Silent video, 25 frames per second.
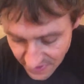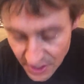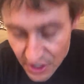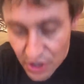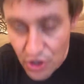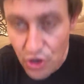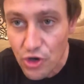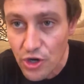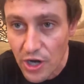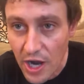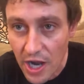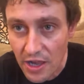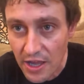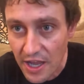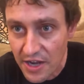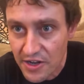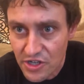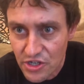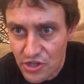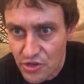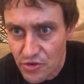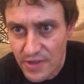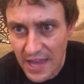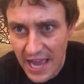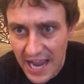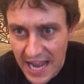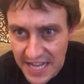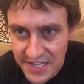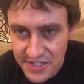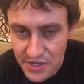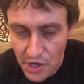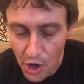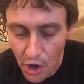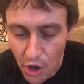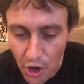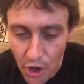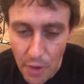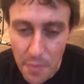You're not allowed to do that. It's
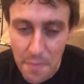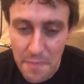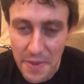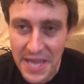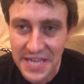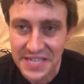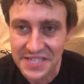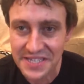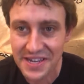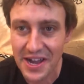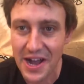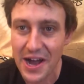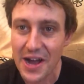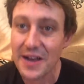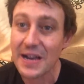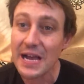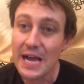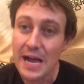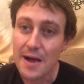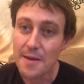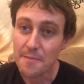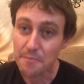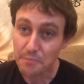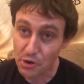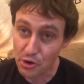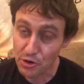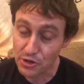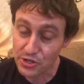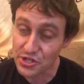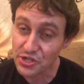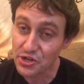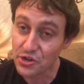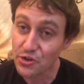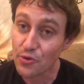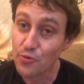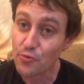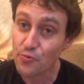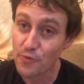all based on
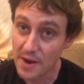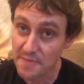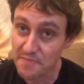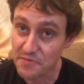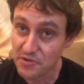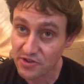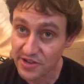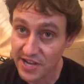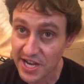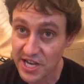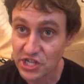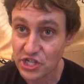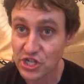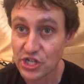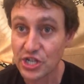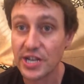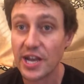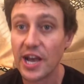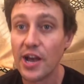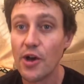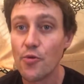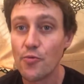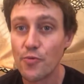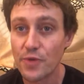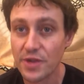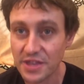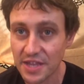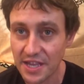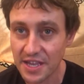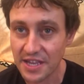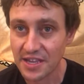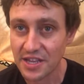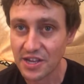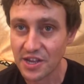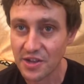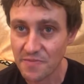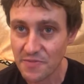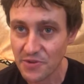personal reputation within
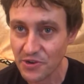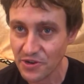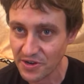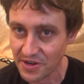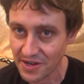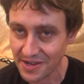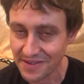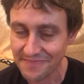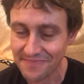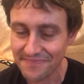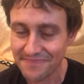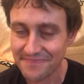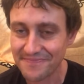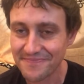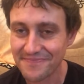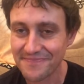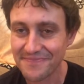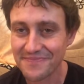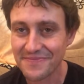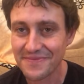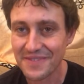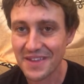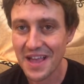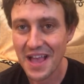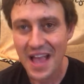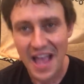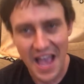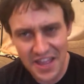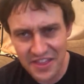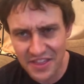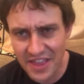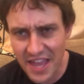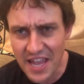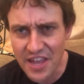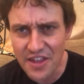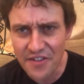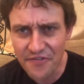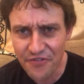the community. And
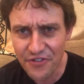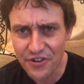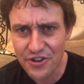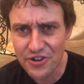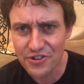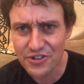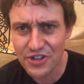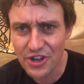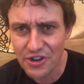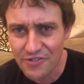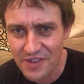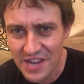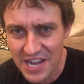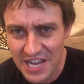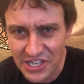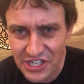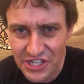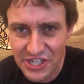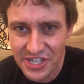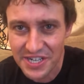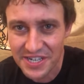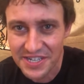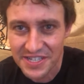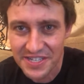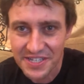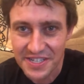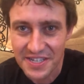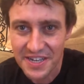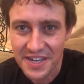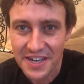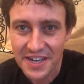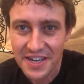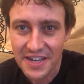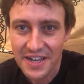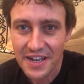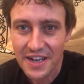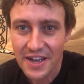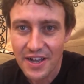thank you for your donation.
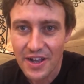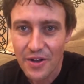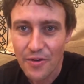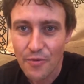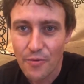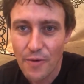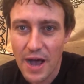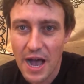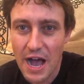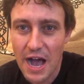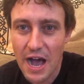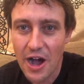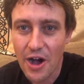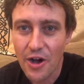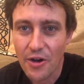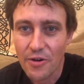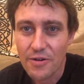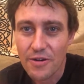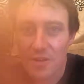Wow.